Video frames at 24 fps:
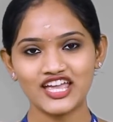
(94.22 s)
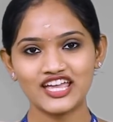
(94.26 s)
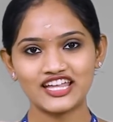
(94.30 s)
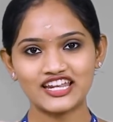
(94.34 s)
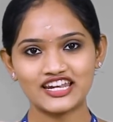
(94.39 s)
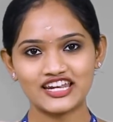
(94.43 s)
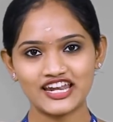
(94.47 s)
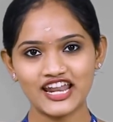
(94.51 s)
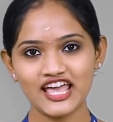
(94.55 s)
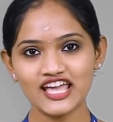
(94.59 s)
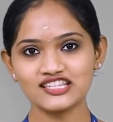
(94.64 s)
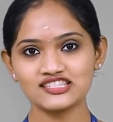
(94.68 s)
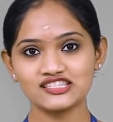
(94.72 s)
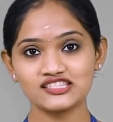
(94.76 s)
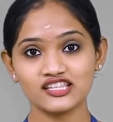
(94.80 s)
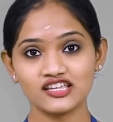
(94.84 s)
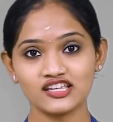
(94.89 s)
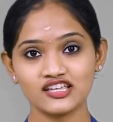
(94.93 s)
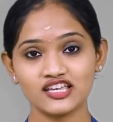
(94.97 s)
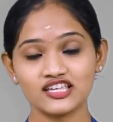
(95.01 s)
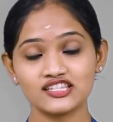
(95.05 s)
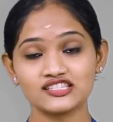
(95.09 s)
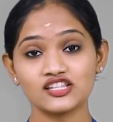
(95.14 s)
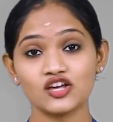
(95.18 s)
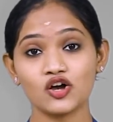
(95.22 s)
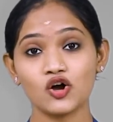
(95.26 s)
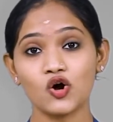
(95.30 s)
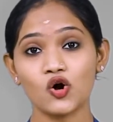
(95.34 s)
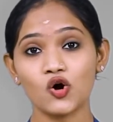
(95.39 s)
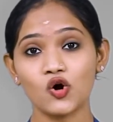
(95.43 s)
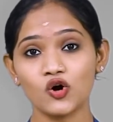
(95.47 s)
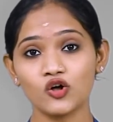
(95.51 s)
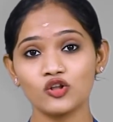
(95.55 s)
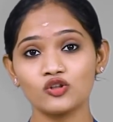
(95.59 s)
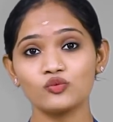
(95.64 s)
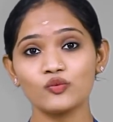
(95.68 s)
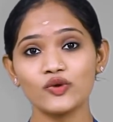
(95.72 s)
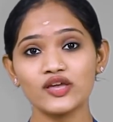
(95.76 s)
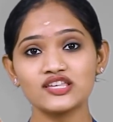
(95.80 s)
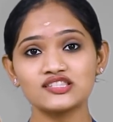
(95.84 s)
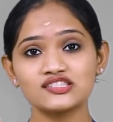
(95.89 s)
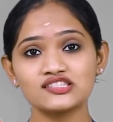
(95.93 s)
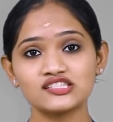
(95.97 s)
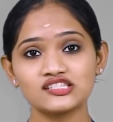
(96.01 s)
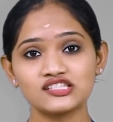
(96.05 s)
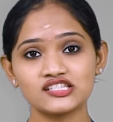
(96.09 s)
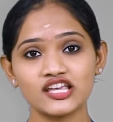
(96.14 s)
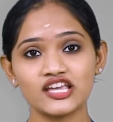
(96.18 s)
Next thing is,
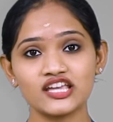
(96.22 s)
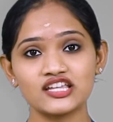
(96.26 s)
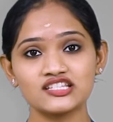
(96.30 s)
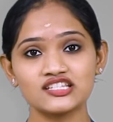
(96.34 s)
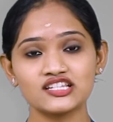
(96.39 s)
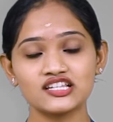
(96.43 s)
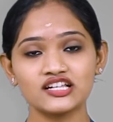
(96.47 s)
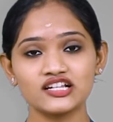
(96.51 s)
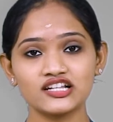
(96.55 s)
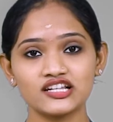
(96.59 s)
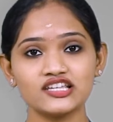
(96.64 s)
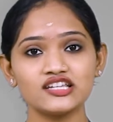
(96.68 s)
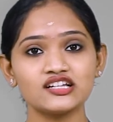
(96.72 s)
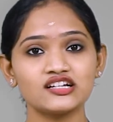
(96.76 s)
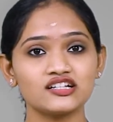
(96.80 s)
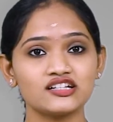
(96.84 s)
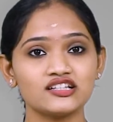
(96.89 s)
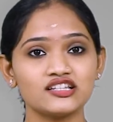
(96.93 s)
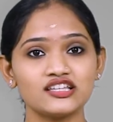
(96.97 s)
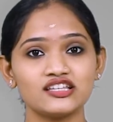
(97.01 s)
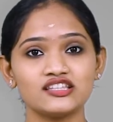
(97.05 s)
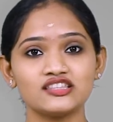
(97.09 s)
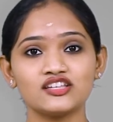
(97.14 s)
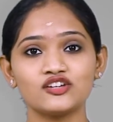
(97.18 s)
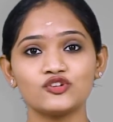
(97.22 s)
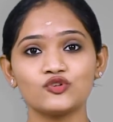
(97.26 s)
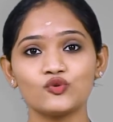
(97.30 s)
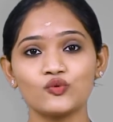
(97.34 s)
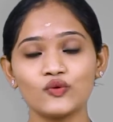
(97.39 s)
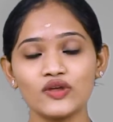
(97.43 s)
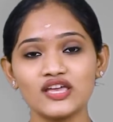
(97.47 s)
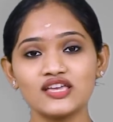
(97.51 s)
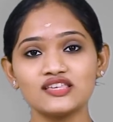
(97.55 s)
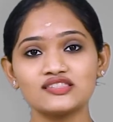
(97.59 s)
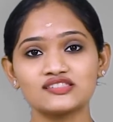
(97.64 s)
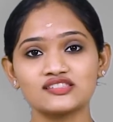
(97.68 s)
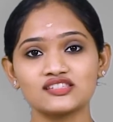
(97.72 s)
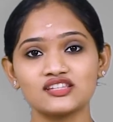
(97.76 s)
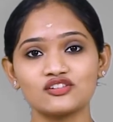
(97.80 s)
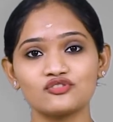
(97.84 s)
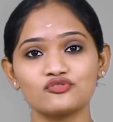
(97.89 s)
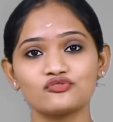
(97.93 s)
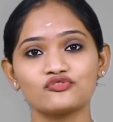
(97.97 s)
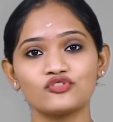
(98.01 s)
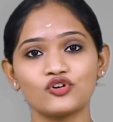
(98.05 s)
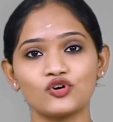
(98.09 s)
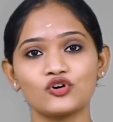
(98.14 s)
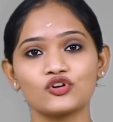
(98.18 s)
always state clearly the reason
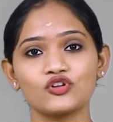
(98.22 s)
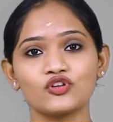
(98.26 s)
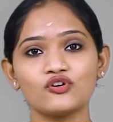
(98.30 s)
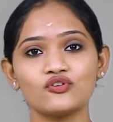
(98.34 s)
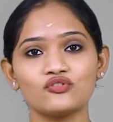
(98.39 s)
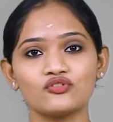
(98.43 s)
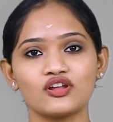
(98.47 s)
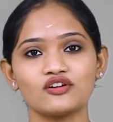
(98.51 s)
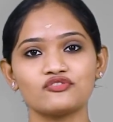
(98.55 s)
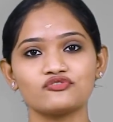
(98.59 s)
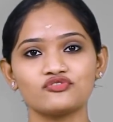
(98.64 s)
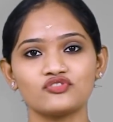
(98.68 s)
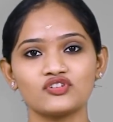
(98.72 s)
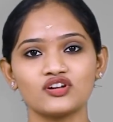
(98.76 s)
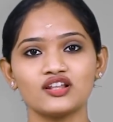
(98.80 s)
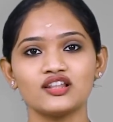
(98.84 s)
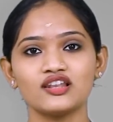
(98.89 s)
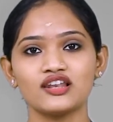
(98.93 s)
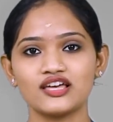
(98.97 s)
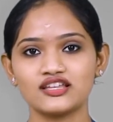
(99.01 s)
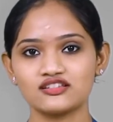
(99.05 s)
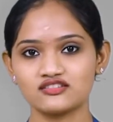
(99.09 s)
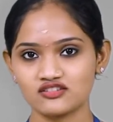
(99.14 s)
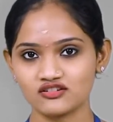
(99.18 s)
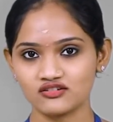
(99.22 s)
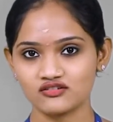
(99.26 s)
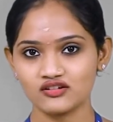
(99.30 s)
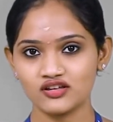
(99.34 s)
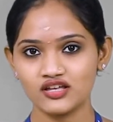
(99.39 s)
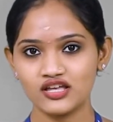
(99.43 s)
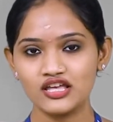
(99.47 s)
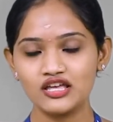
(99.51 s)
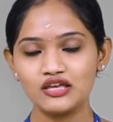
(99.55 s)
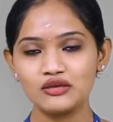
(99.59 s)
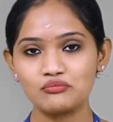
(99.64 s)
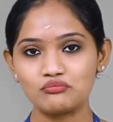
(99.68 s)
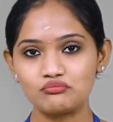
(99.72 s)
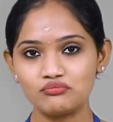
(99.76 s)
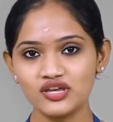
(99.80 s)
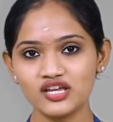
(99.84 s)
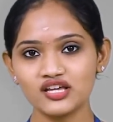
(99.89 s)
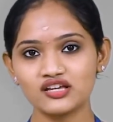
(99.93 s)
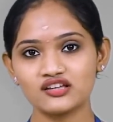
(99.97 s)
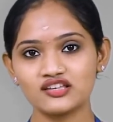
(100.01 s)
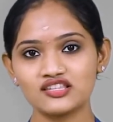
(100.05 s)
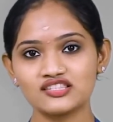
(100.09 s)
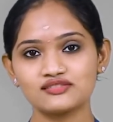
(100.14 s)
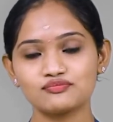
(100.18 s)
for your referral letter,
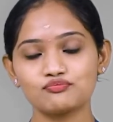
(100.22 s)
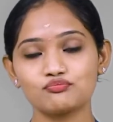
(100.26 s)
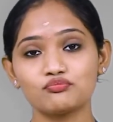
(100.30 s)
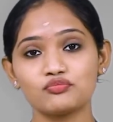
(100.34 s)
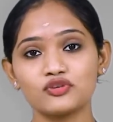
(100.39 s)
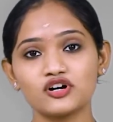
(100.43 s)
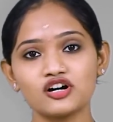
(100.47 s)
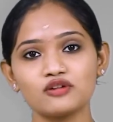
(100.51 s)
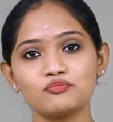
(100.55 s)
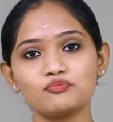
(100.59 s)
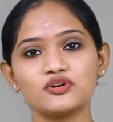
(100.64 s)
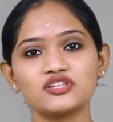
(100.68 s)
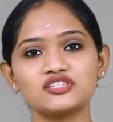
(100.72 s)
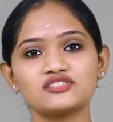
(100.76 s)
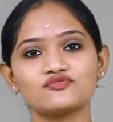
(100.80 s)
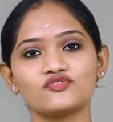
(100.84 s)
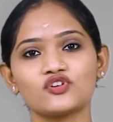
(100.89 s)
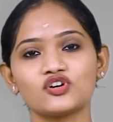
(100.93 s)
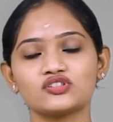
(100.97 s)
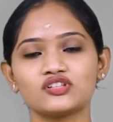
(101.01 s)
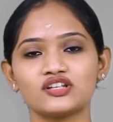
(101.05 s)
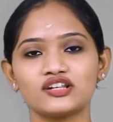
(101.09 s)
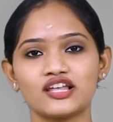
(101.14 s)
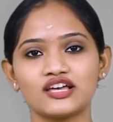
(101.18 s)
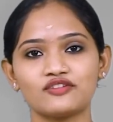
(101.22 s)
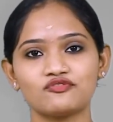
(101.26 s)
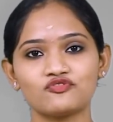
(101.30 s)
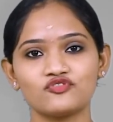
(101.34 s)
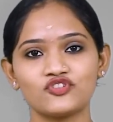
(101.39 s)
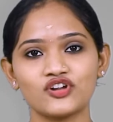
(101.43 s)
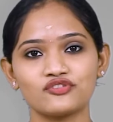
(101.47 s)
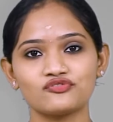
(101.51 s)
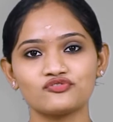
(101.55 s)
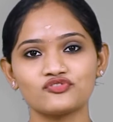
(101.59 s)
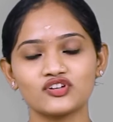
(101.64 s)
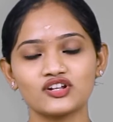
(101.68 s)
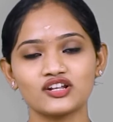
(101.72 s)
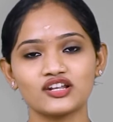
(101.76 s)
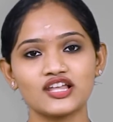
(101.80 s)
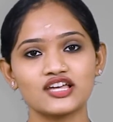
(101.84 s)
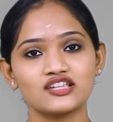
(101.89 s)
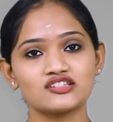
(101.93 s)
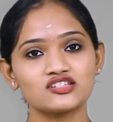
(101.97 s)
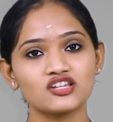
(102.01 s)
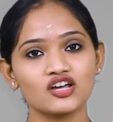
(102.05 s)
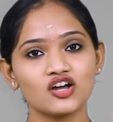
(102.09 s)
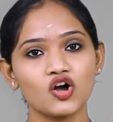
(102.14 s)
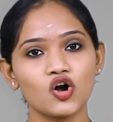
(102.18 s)
because purpose for the referral
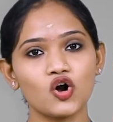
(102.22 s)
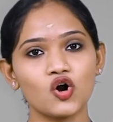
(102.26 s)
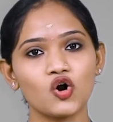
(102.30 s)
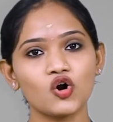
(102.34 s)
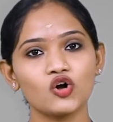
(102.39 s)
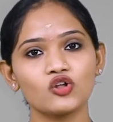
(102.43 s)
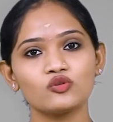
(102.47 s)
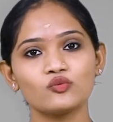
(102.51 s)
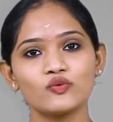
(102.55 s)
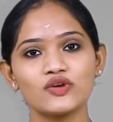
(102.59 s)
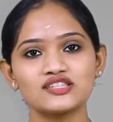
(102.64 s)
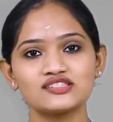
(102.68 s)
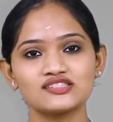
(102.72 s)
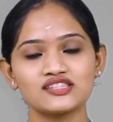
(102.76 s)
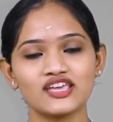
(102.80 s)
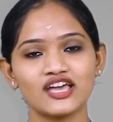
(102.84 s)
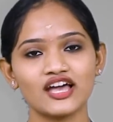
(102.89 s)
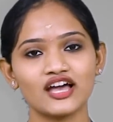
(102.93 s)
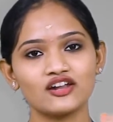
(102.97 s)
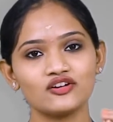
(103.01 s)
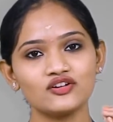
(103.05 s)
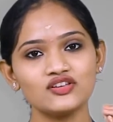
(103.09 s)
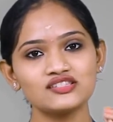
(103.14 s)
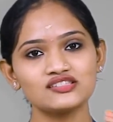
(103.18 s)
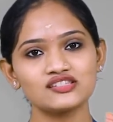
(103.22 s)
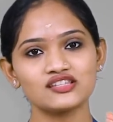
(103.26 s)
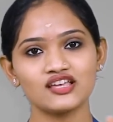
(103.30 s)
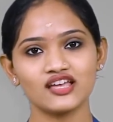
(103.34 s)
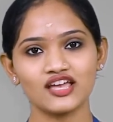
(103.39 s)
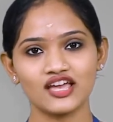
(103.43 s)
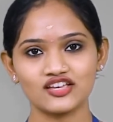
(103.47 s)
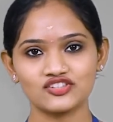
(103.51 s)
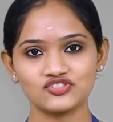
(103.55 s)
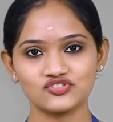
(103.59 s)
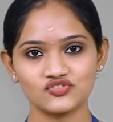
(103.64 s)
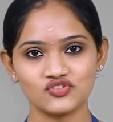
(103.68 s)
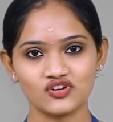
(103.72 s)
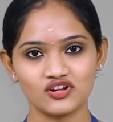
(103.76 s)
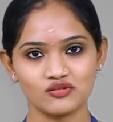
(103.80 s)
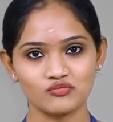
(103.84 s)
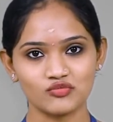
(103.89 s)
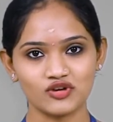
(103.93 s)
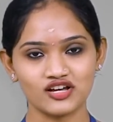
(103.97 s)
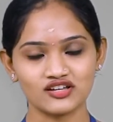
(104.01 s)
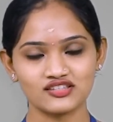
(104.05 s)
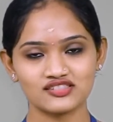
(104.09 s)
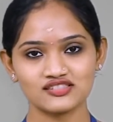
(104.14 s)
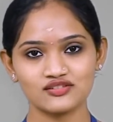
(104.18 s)
letter always carries extra
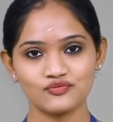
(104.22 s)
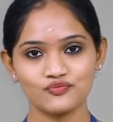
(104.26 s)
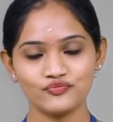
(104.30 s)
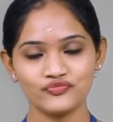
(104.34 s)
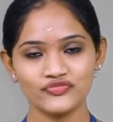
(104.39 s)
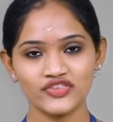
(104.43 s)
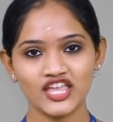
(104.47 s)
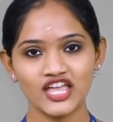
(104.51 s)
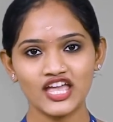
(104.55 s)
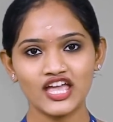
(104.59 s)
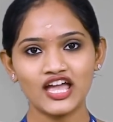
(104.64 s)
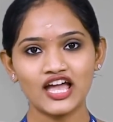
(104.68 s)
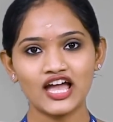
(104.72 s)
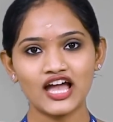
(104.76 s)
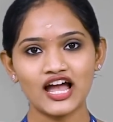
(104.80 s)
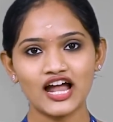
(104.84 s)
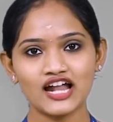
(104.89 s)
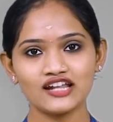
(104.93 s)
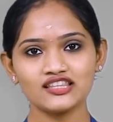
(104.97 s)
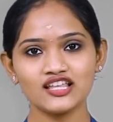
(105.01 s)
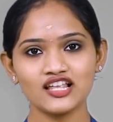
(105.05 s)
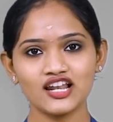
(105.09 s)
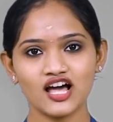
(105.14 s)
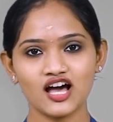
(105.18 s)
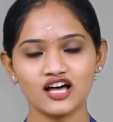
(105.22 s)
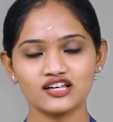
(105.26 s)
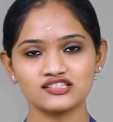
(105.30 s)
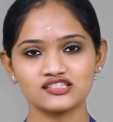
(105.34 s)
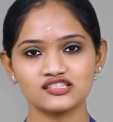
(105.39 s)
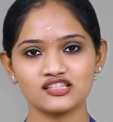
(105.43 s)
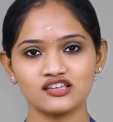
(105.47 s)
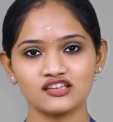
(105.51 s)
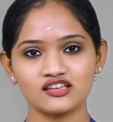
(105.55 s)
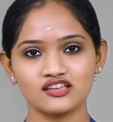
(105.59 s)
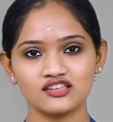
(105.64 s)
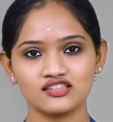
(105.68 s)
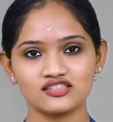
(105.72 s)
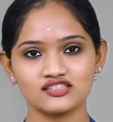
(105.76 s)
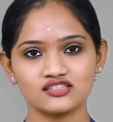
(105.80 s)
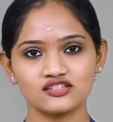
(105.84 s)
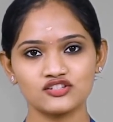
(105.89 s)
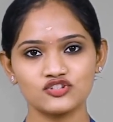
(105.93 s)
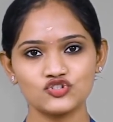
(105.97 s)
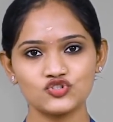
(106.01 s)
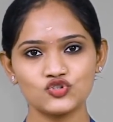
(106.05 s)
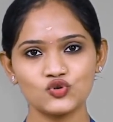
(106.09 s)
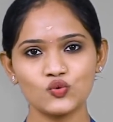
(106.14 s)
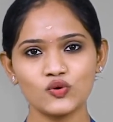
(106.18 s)
marks. And the last thing is,
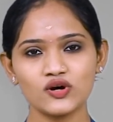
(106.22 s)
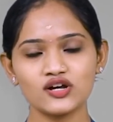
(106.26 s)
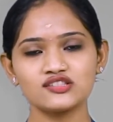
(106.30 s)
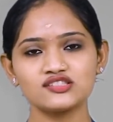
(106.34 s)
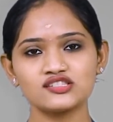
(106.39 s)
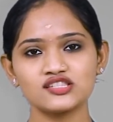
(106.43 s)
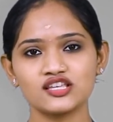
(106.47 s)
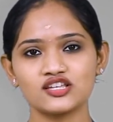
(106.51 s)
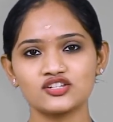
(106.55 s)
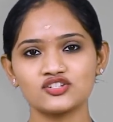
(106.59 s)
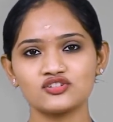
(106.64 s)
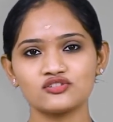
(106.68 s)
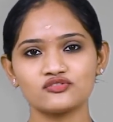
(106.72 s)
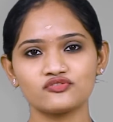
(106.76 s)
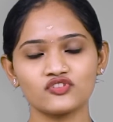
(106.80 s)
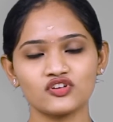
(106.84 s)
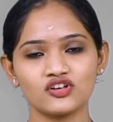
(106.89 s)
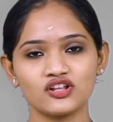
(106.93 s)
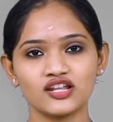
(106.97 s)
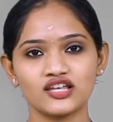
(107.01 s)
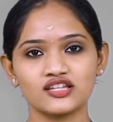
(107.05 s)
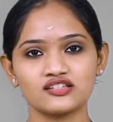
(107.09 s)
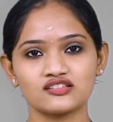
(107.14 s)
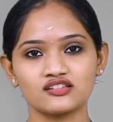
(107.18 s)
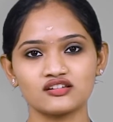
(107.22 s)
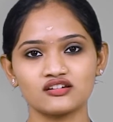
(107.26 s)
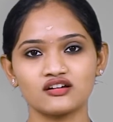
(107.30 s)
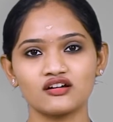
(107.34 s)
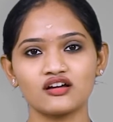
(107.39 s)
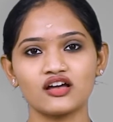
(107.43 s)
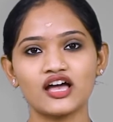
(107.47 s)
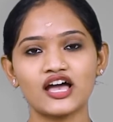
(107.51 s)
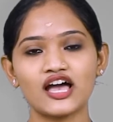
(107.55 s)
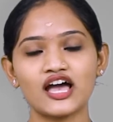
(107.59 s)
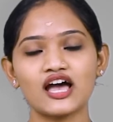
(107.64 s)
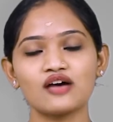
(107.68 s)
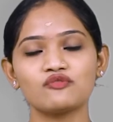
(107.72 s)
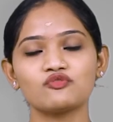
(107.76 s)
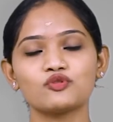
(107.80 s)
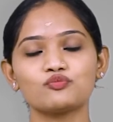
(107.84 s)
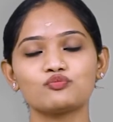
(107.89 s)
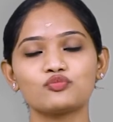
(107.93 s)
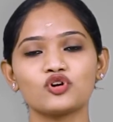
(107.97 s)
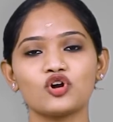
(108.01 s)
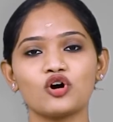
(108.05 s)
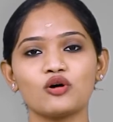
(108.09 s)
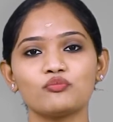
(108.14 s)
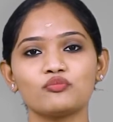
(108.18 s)
towards the end of your letter, have a
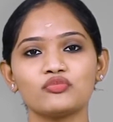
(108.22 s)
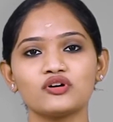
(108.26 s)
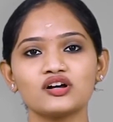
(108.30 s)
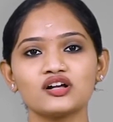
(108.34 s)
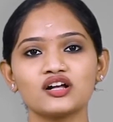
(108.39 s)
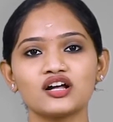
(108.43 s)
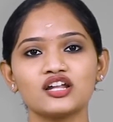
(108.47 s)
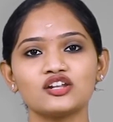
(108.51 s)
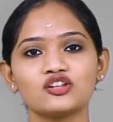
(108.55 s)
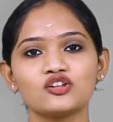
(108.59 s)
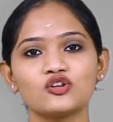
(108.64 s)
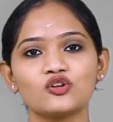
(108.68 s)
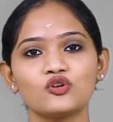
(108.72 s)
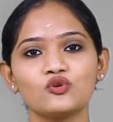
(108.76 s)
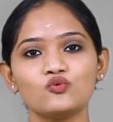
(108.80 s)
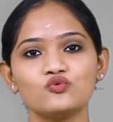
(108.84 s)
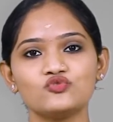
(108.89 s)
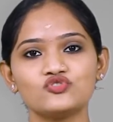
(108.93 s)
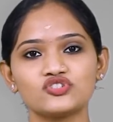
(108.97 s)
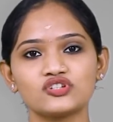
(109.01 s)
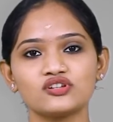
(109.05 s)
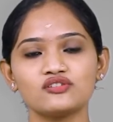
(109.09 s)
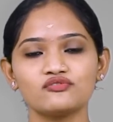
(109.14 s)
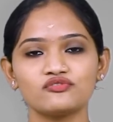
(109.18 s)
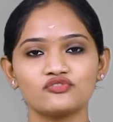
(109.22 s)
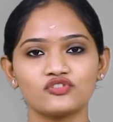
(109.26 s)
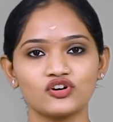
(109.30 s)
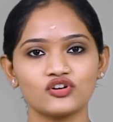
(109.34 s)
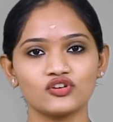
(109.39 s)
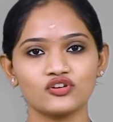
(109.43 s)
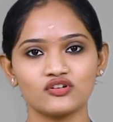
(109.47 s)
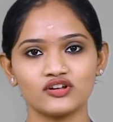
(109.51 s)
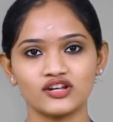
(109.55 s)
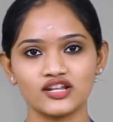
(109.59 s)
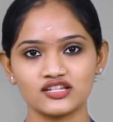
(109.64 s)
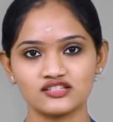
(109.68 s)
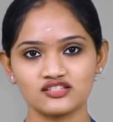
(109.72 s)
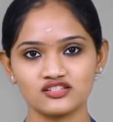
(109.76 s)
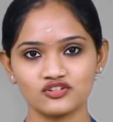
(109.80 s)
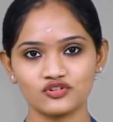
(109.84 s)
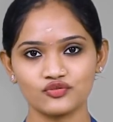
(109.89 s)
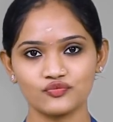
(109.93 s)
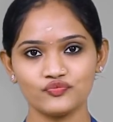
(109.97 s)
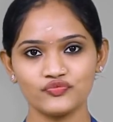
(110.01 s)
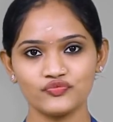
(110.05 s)
proper conclusion for your letter,